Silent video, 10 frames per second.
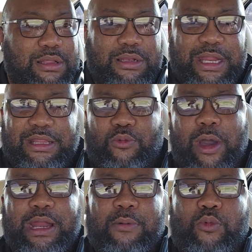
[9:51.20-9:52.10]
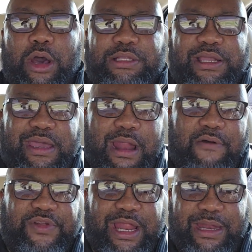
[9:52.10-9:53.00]
Neither one of them wanted to get
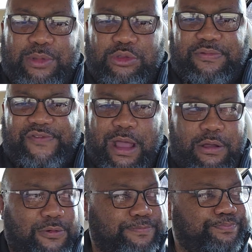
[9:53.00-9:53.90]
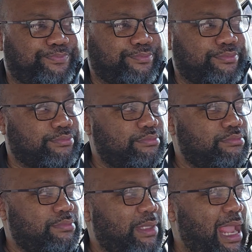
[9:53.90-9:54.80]
up and let him use the phone.
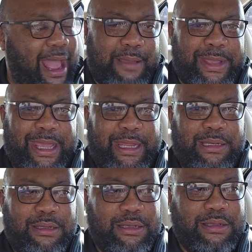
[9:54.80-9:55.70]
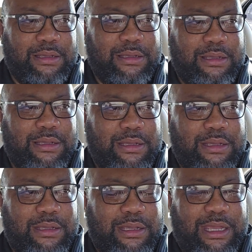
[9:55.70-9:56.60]
I mean,
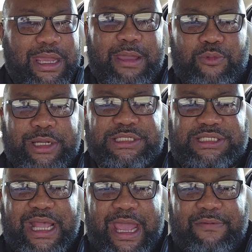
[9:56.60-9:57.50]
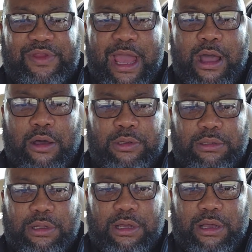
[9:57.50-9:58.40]
it would have saved y'all
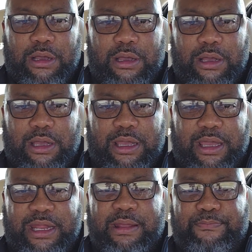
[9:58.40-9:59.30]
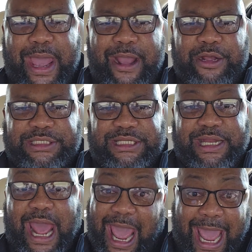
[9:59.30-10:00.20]
an
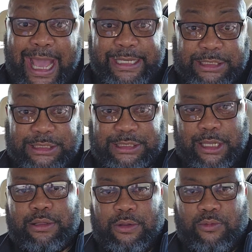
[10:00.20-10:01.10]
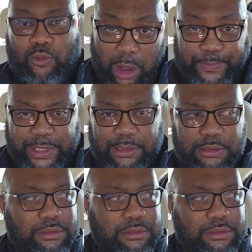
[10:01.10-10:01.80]
embarrassing ass whooping